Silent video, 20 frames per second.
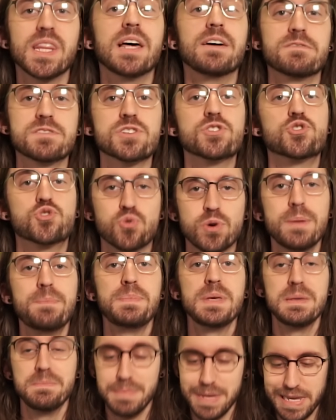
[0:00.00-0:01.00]
loves a
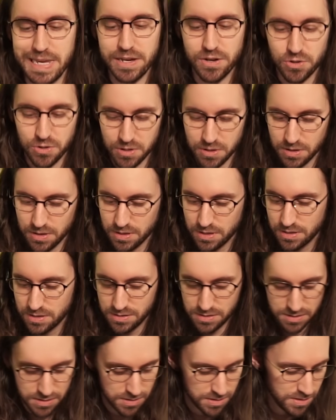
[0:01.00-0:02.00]
drippy meal.
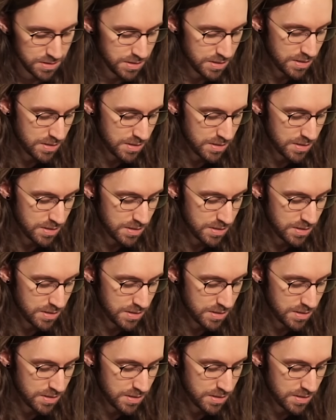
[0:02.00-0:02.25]
Guess I'll just